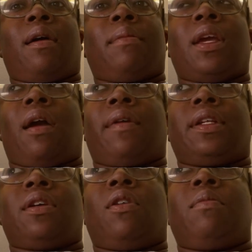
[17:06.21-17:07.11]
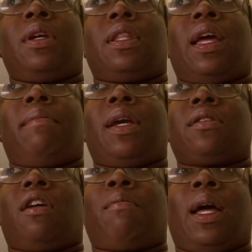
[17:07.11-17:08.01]
he already told me that
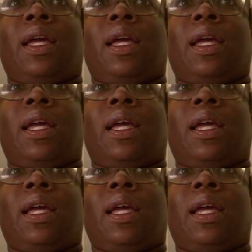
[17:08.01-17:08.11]
based off my